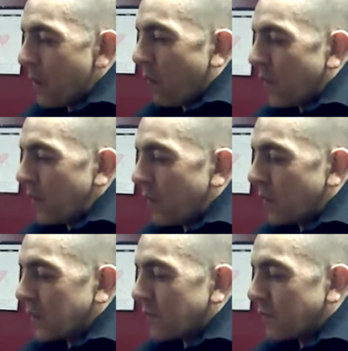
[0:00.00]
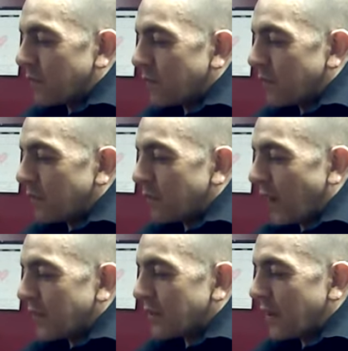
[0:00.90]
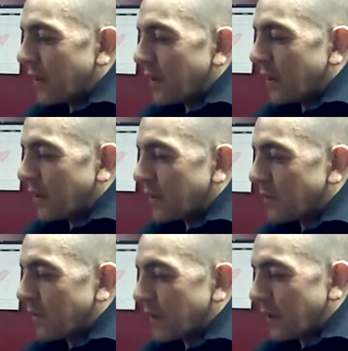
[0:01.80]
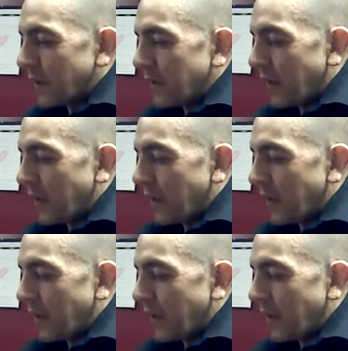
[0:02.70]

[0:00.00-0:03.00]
One of the most fascinating things was that